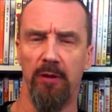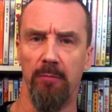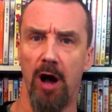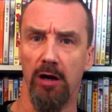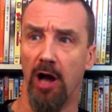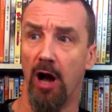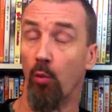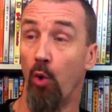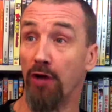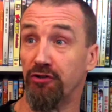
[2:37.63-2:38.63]
in Mongkok
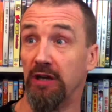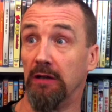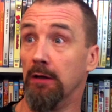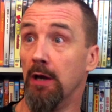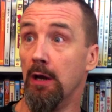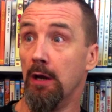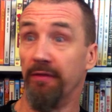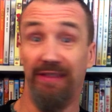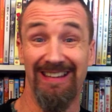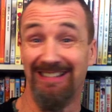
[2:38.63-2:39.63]
watching
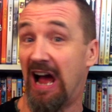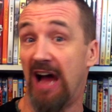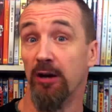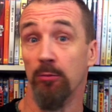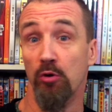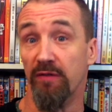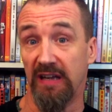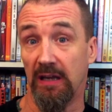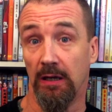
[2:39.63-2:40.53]
the entire movie.